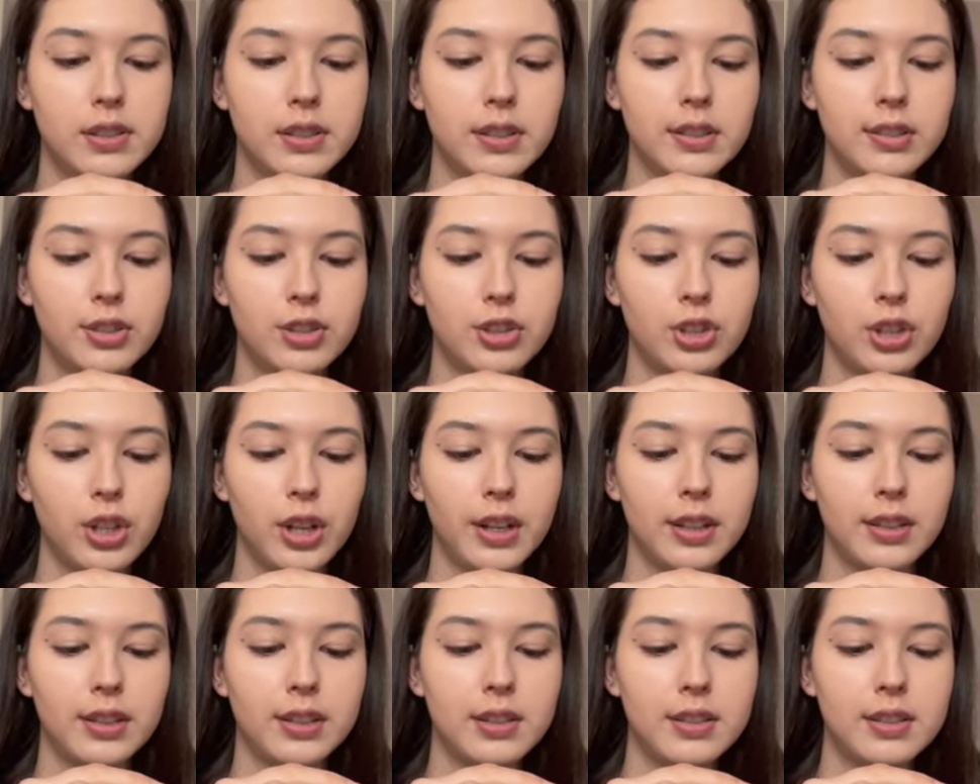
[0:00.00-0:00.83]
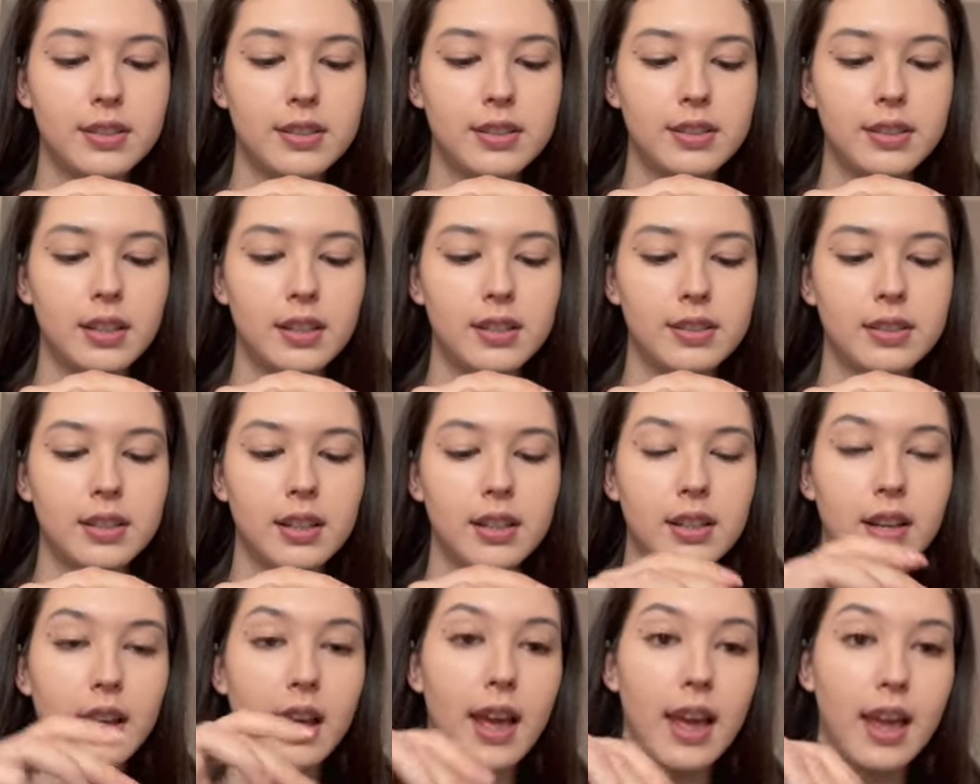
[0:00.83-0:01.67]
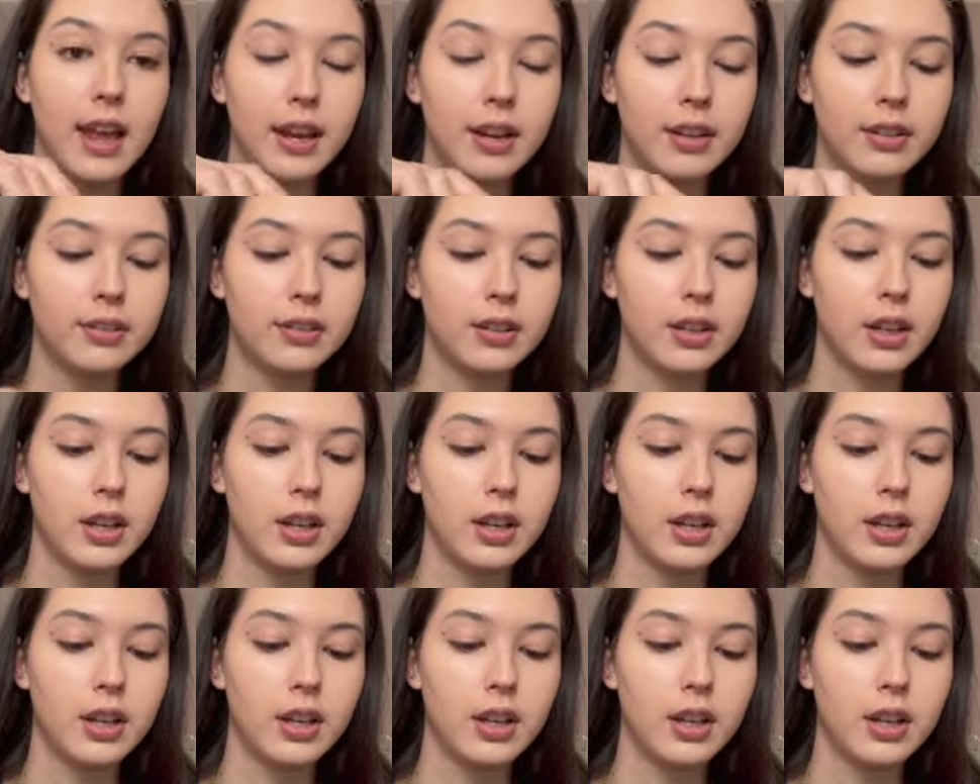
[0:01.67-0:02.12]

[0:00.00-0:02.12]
the shade 16N.